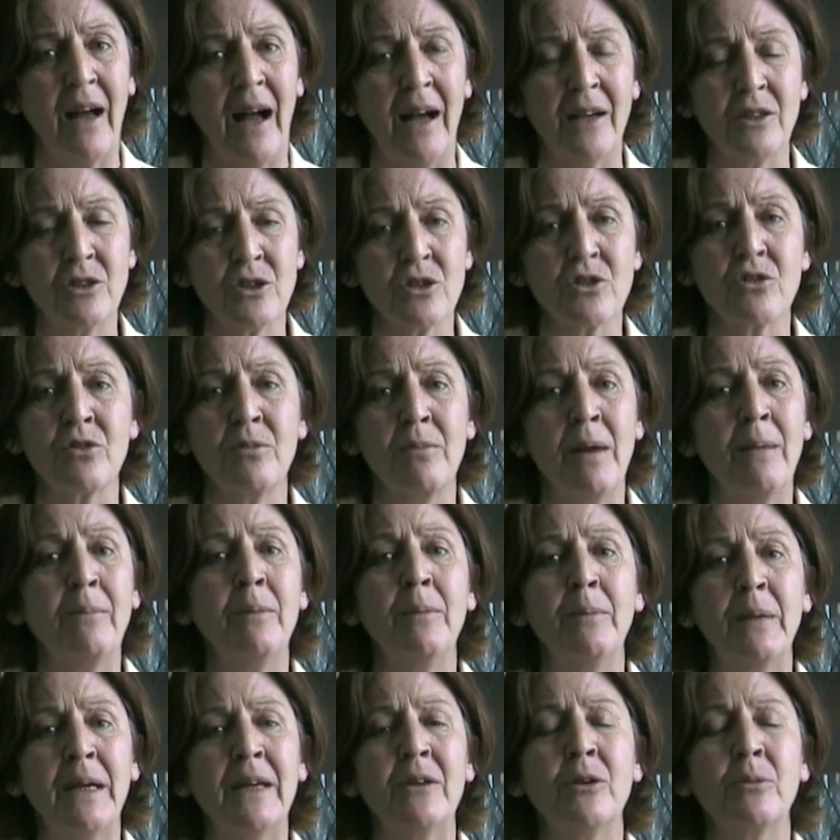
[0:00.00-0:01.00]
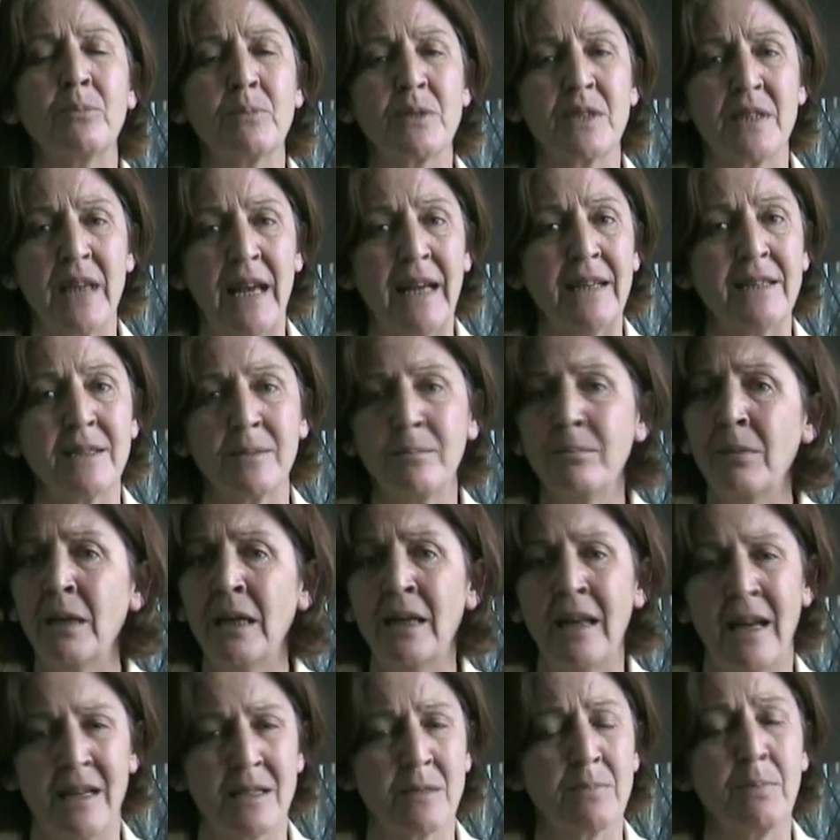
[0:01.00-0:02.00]
I just remember being upset and
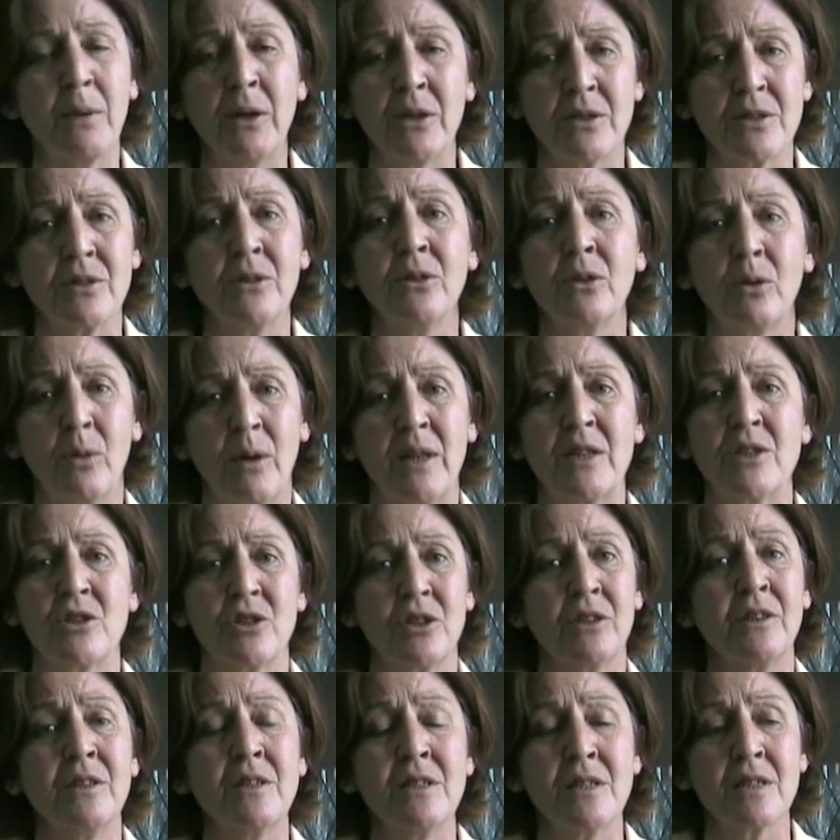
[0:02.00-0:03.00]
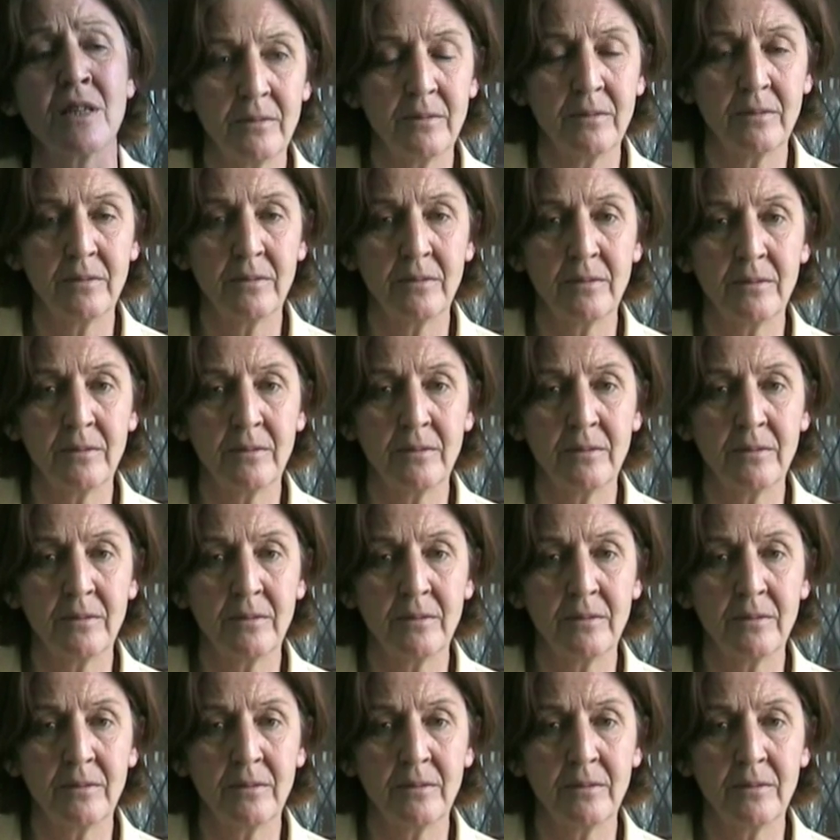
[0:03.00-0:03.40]
being asked personal questions.